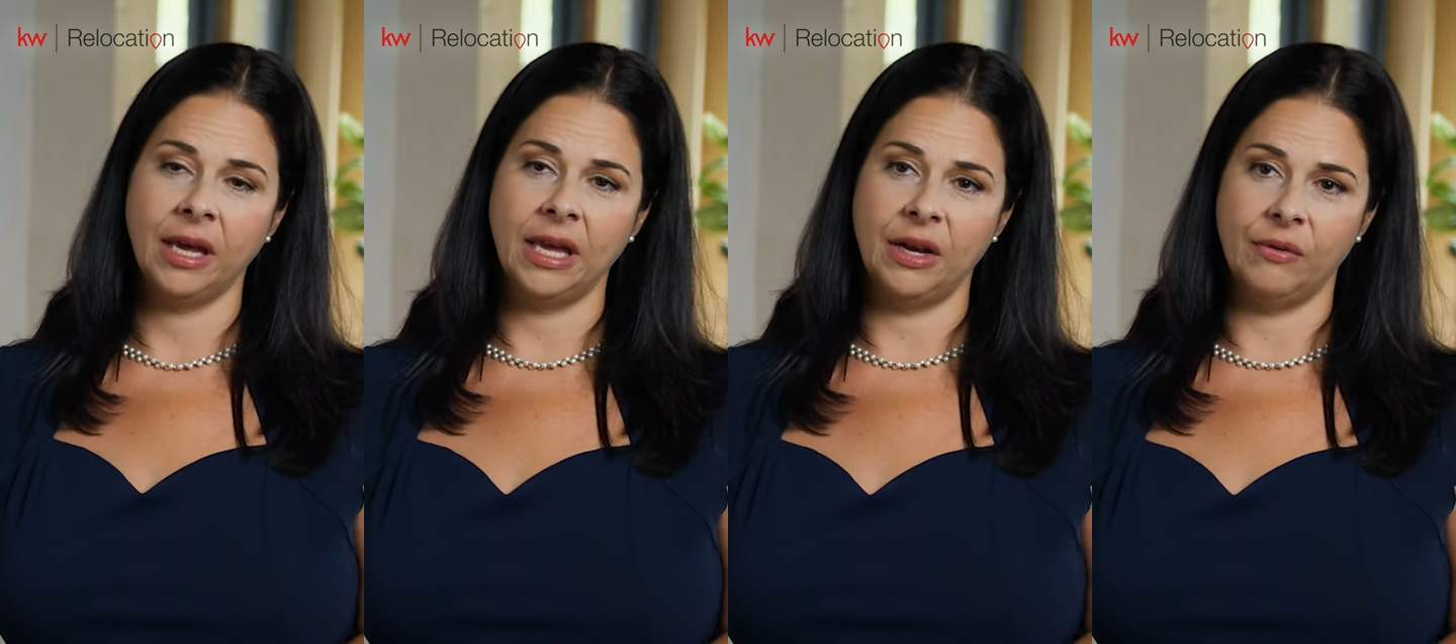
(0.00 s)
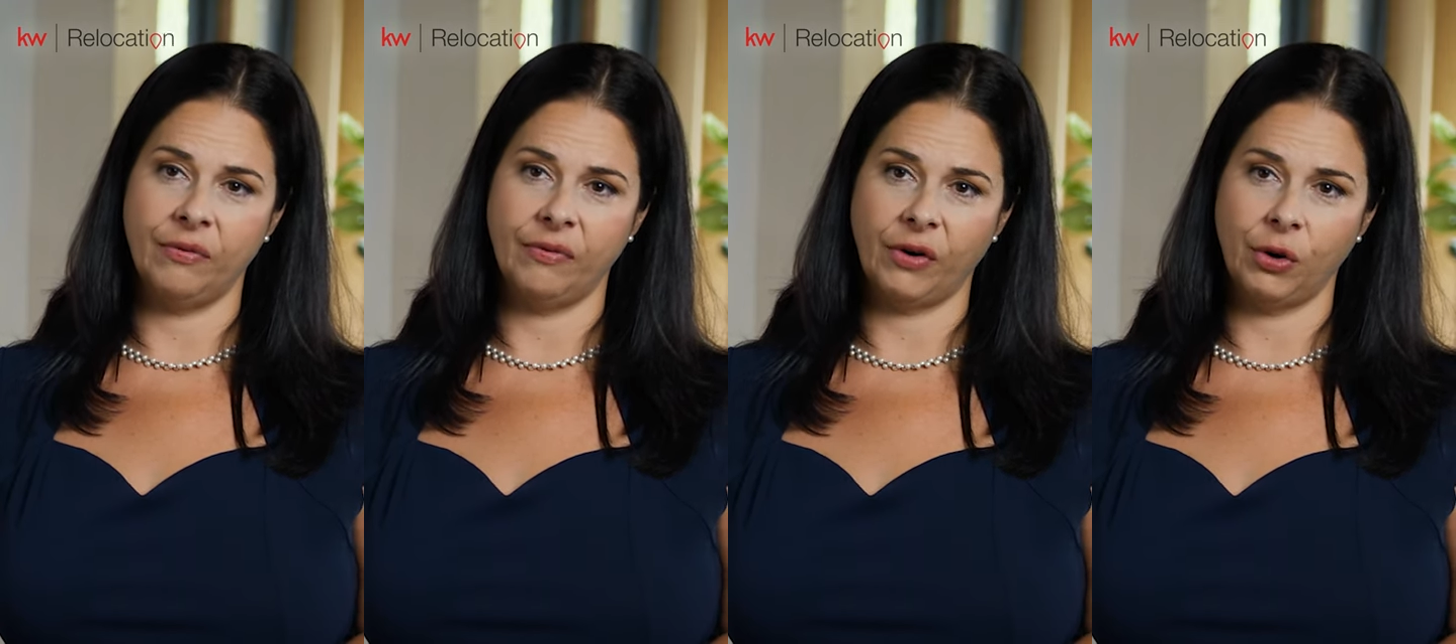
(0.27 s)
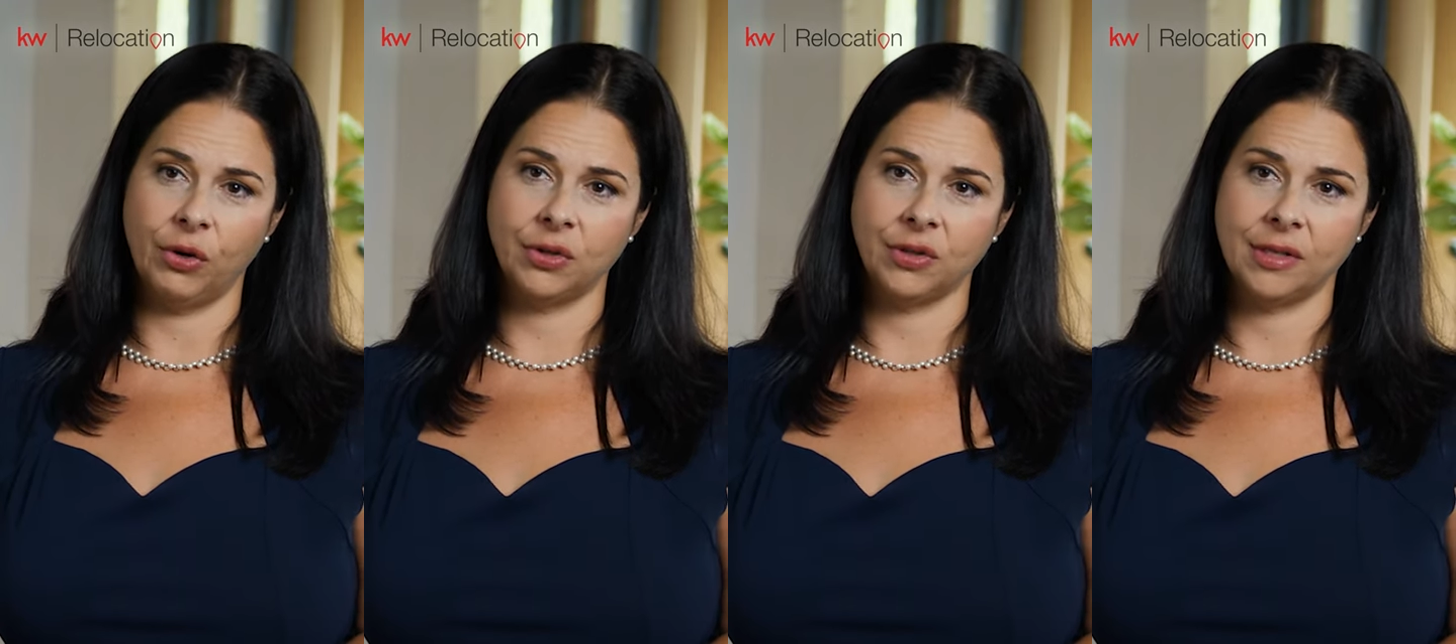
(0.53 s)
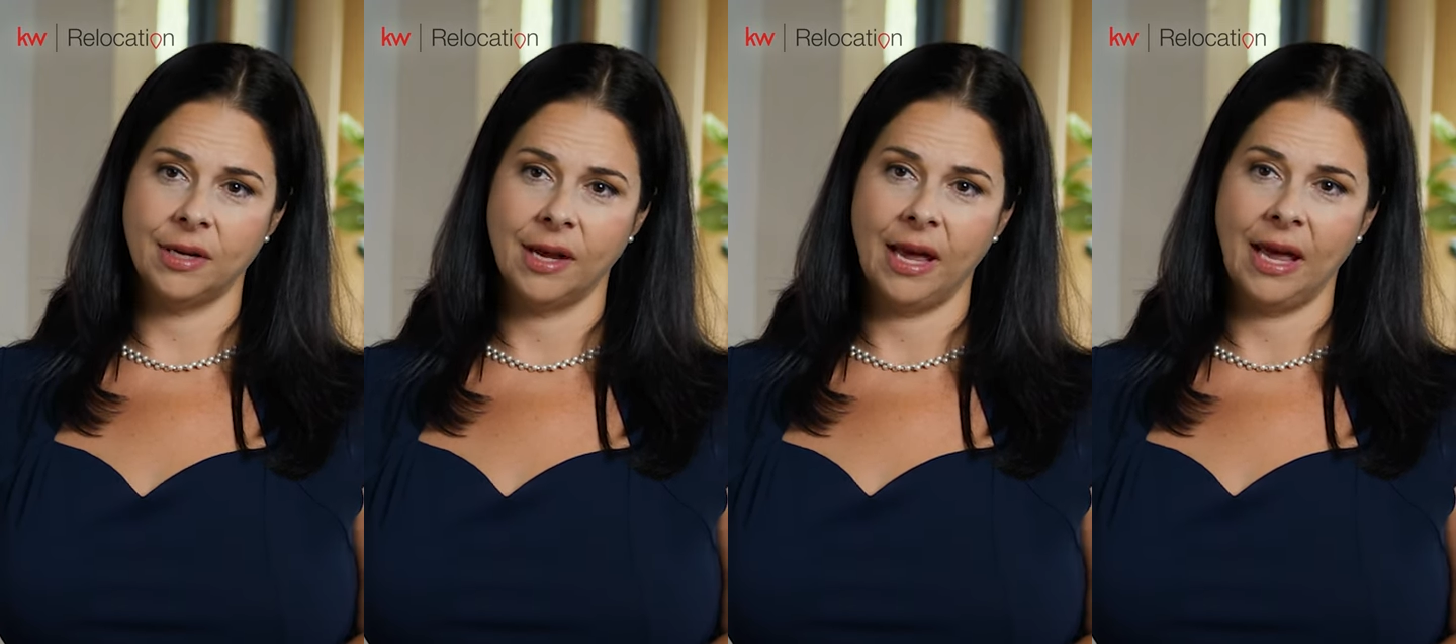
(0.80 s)

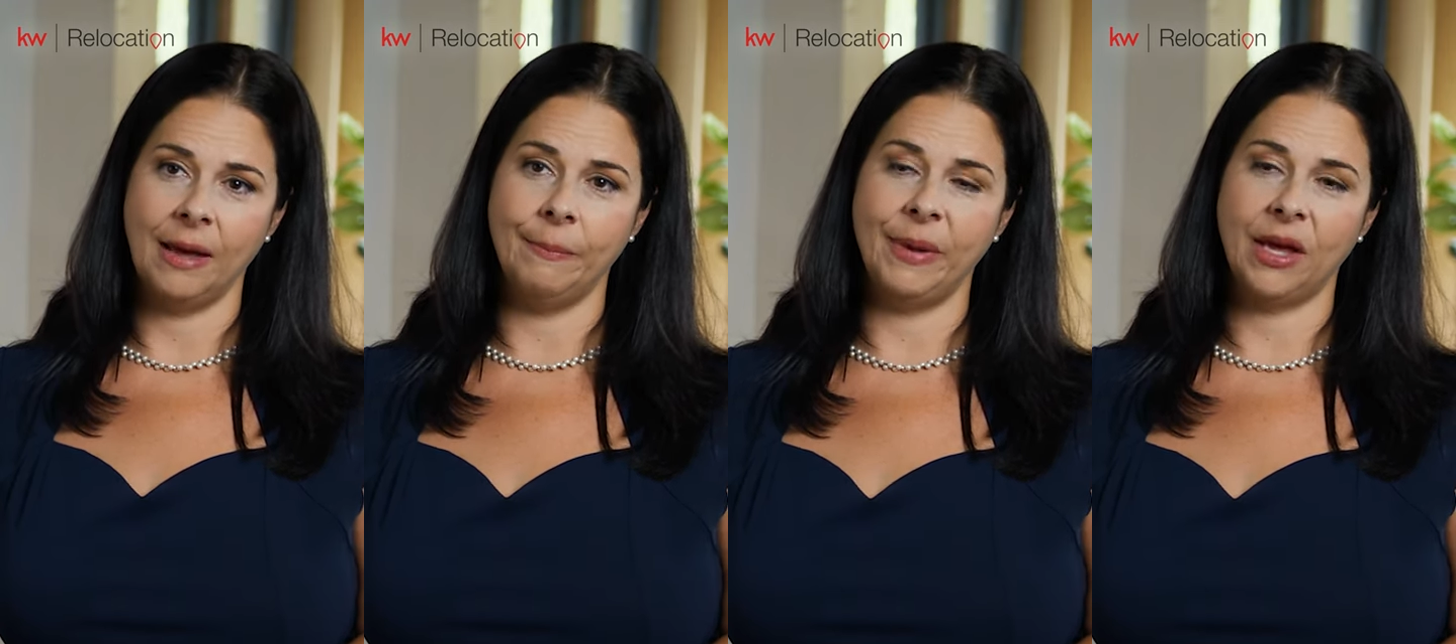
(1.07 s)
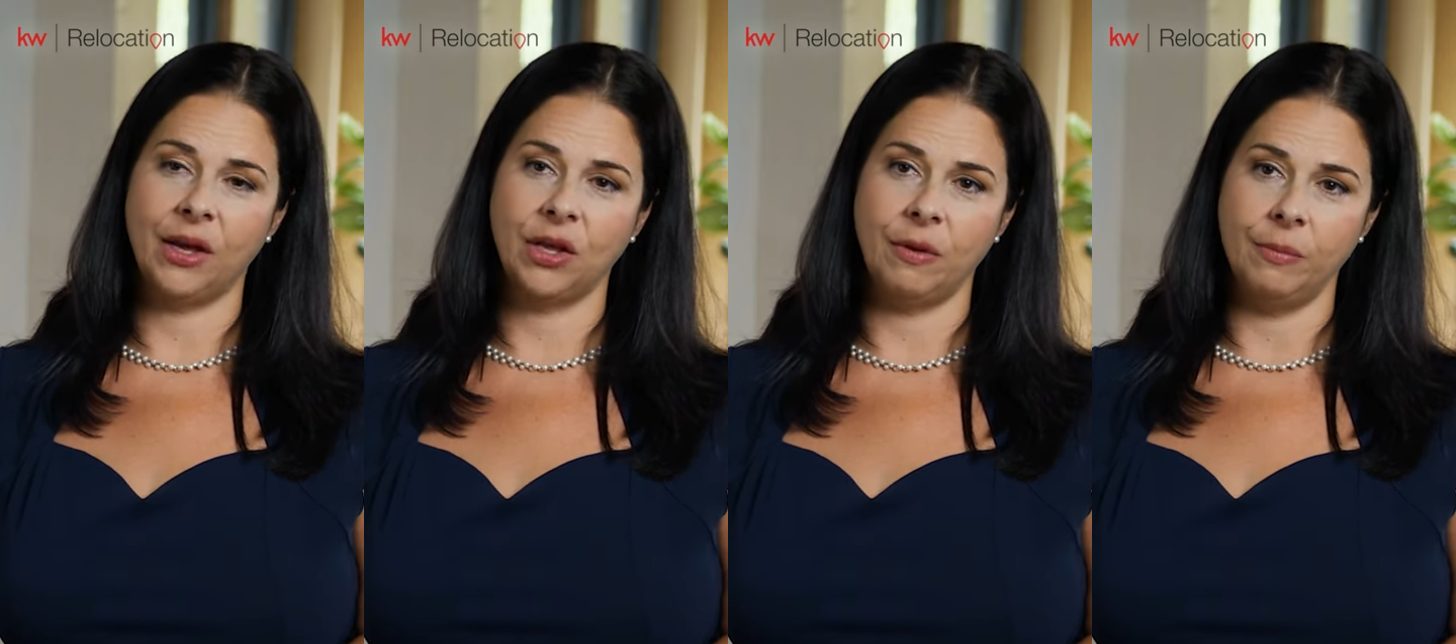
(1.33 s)
convert and be a